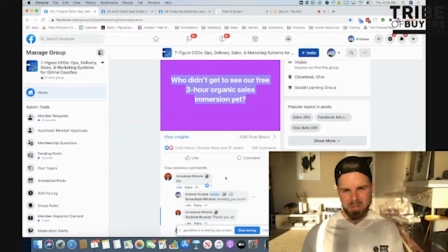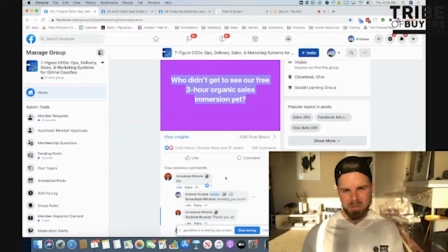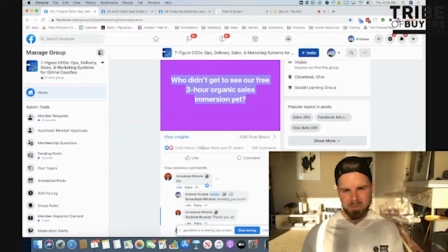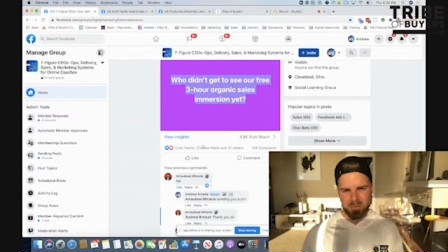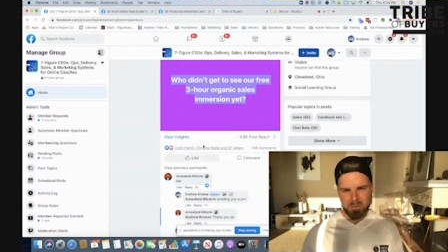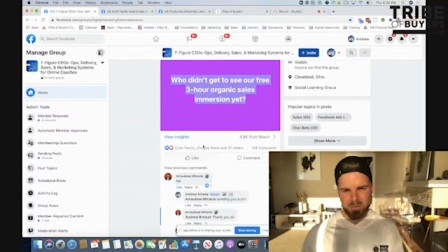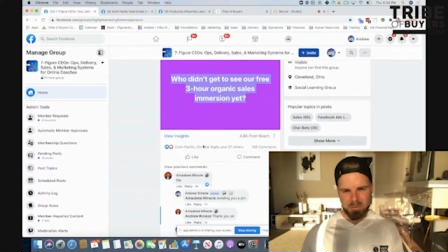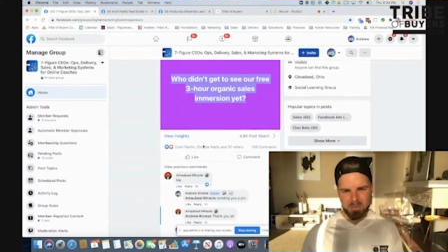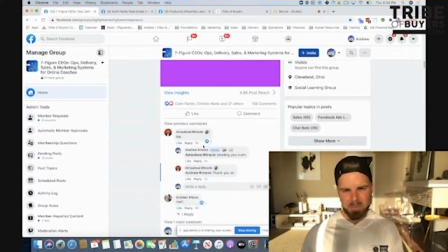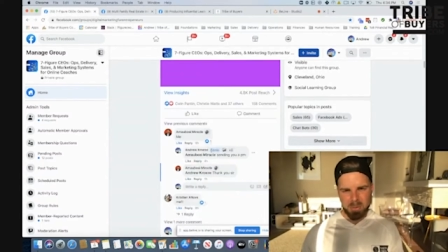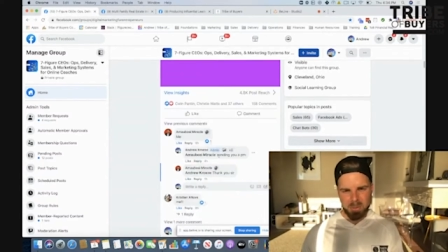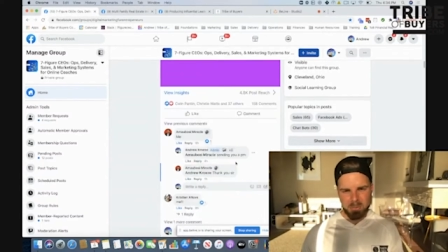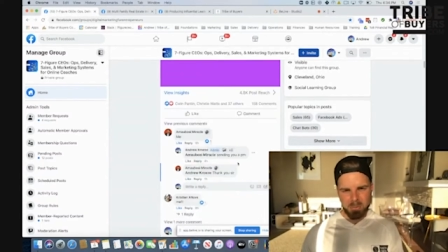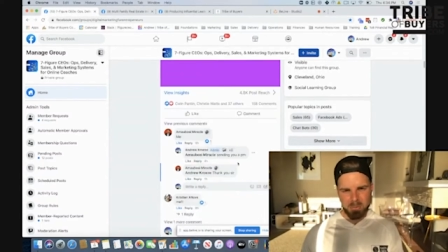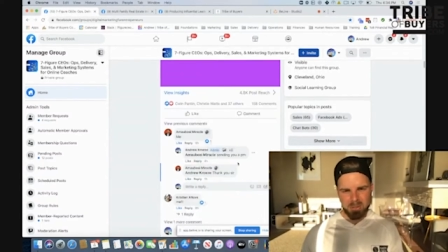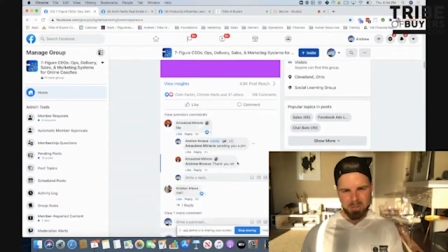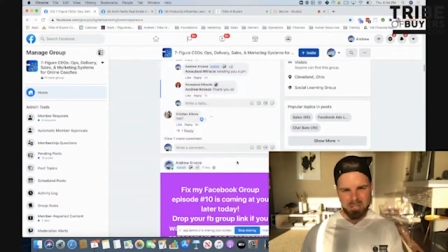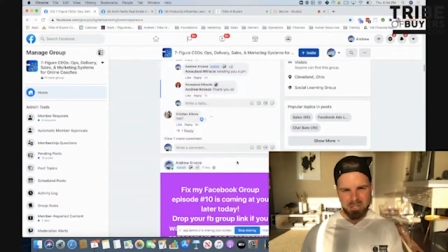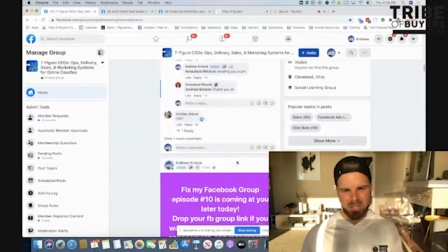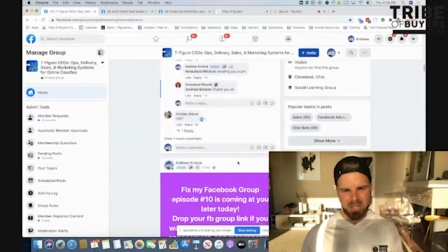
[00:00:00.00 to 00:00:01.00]
we have people
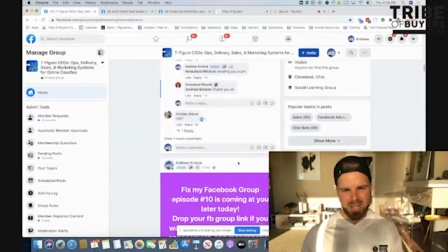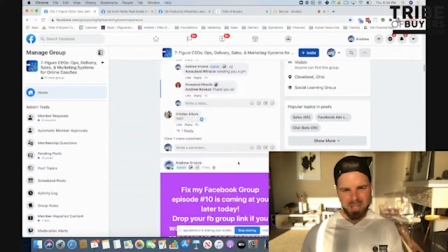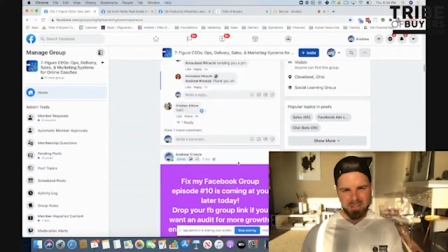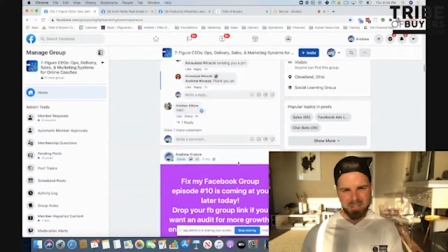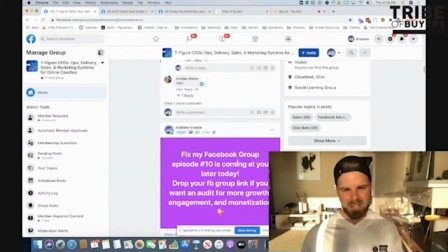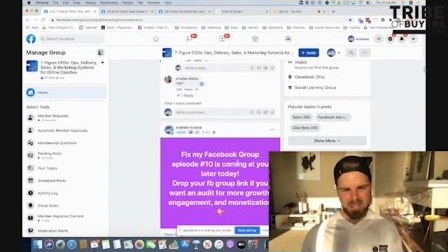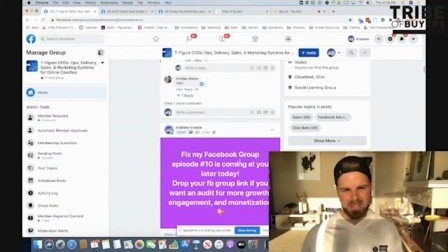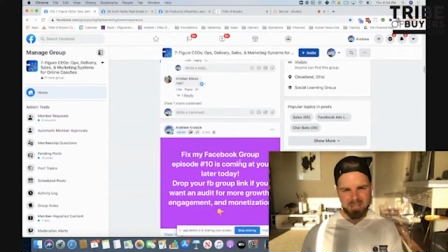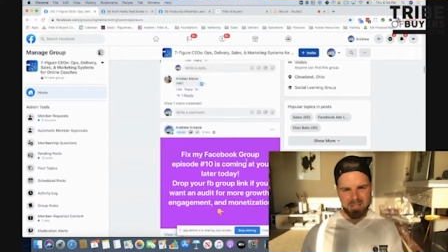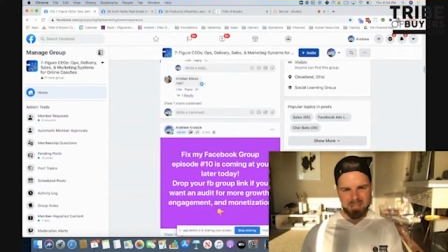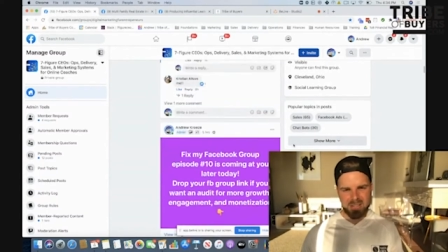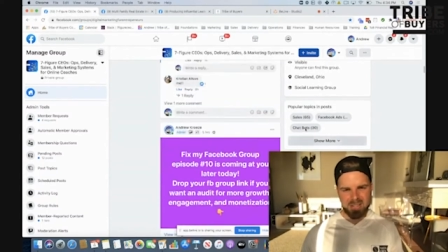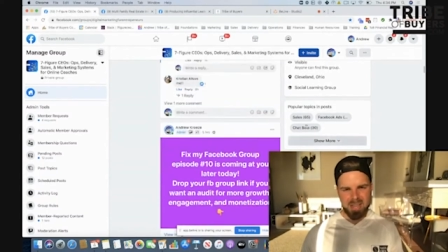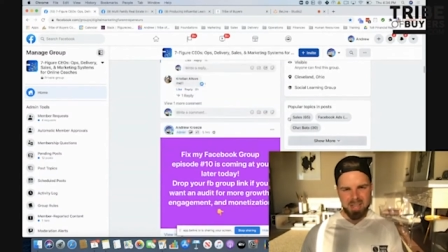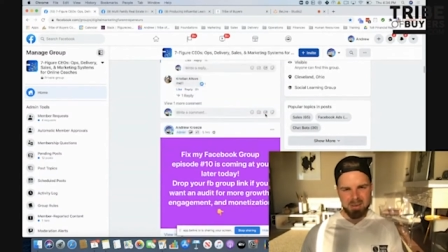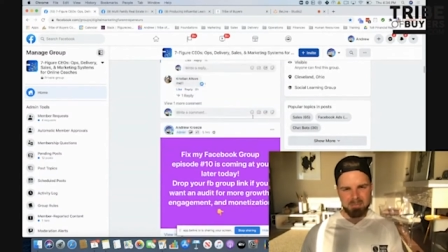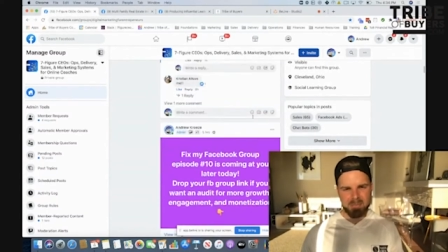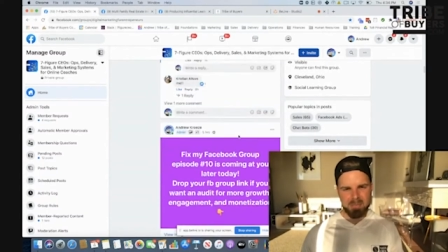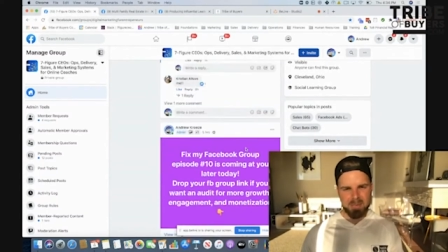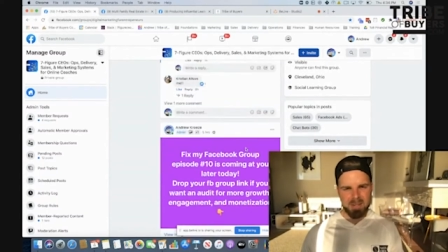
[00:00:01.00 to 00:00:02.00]
reaching out here to
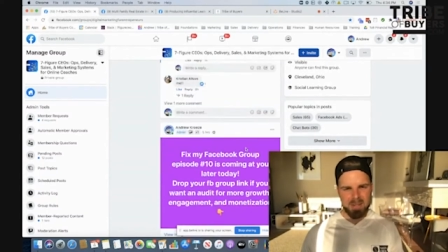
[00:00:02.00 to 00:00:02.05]
them